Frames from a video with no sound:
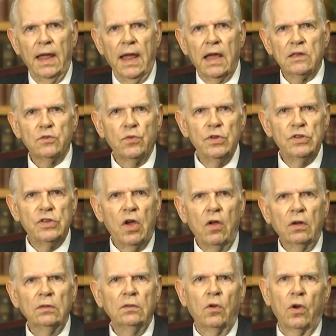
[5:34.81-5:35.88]
As a
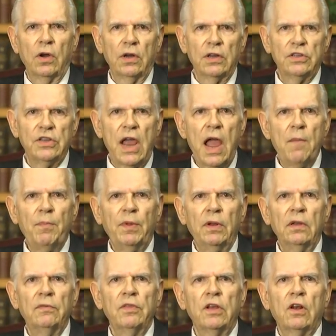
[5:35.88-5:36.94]
result, or an
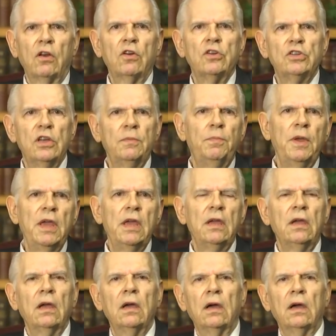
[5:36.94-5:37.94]
example of the clergy being